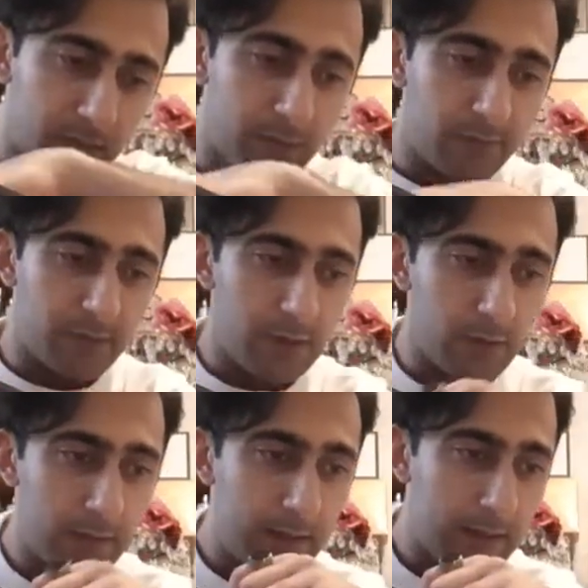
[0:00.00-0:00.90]

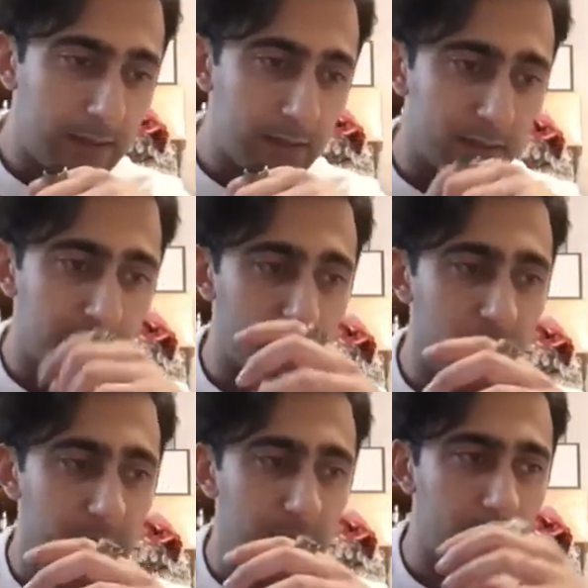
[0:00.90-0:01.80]
Very
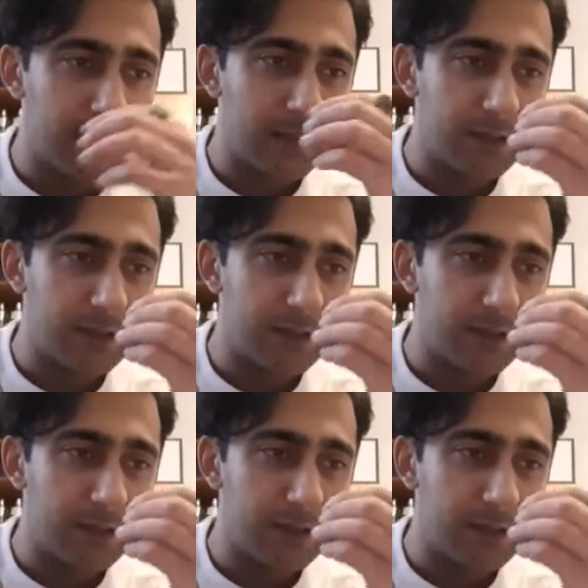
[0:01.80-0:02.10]
smooth in the beginning.